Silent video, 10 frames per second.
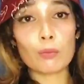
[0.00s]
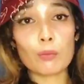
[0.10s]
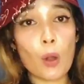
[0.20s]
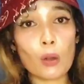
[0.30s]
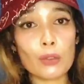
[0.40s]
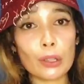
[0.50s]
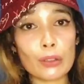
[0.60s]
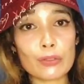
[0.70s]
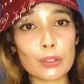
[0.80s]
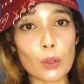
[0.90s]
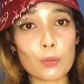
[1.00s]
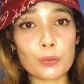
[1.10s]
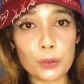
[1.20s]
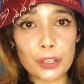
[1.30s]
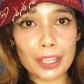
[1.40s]
Mowi looks so
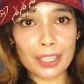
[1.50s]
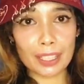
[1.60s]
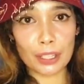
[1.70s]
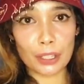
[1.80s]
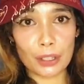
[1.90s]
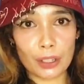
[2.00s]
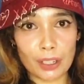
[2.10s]
pretty here.